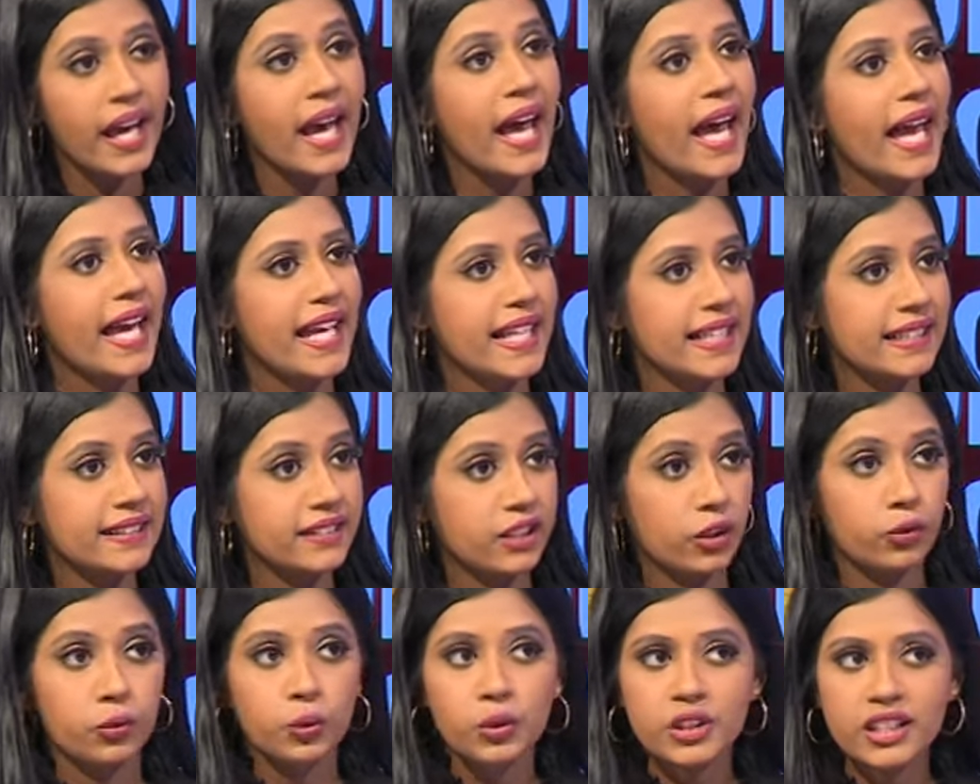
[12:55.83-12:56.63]
and
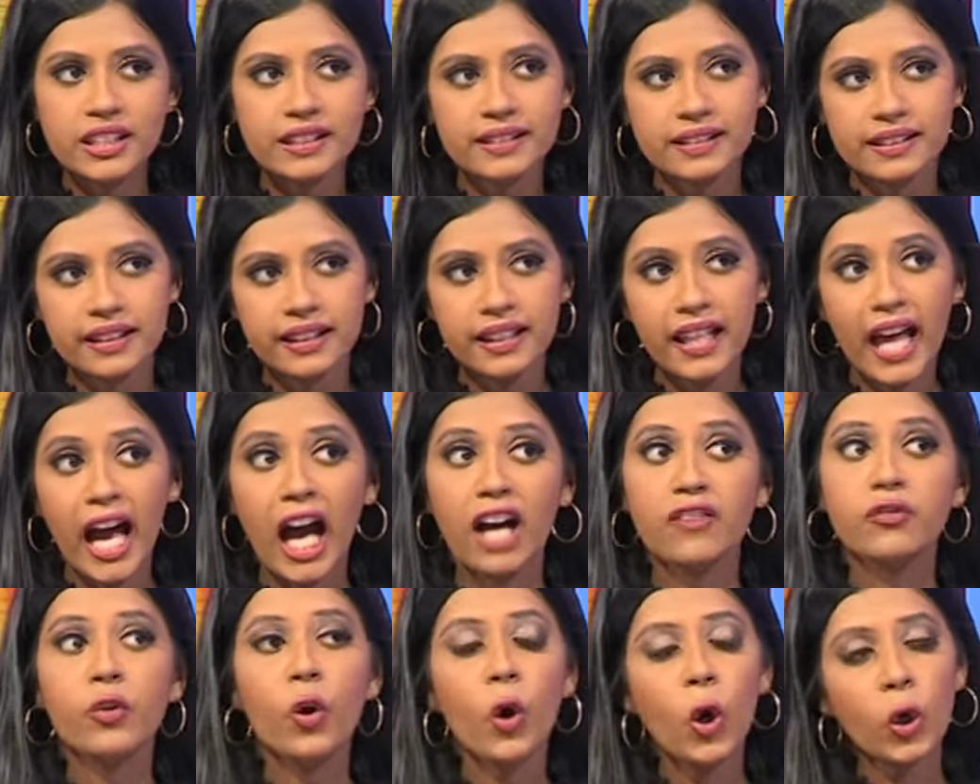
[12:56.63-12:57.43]
Nutizil
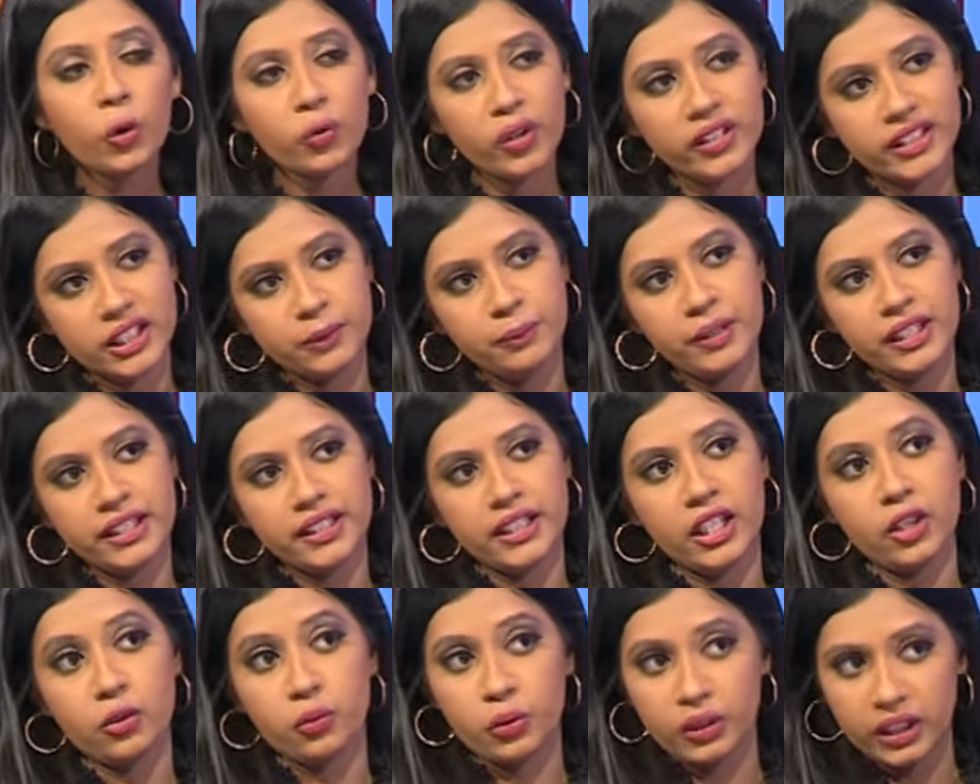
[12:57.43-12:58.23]
have already been
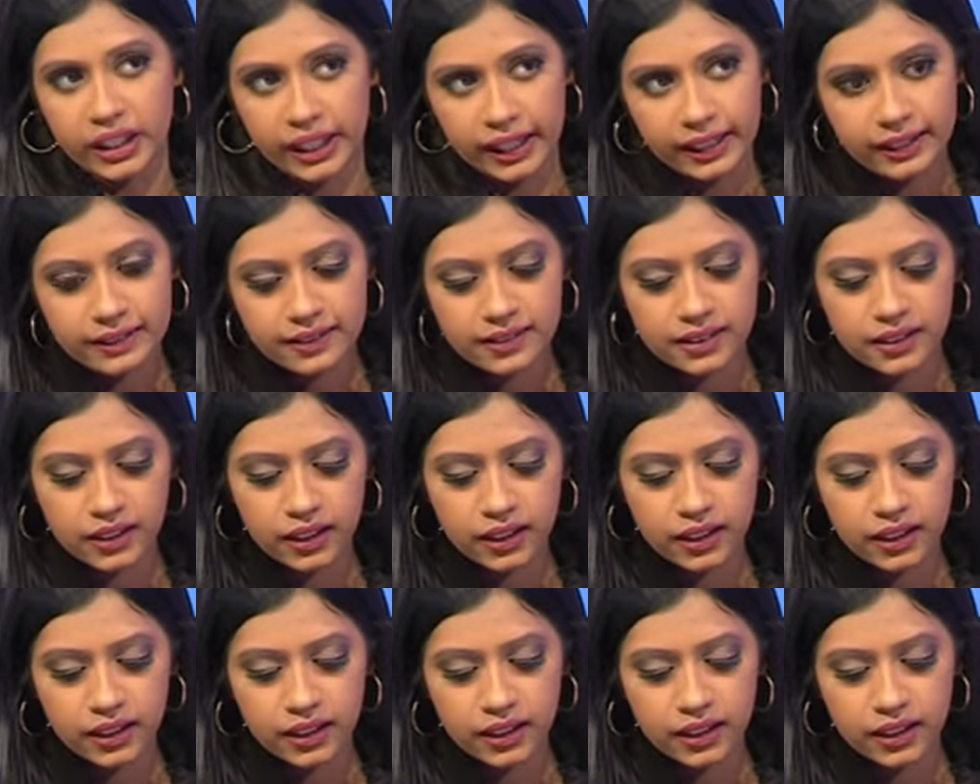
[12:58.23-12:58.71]
released.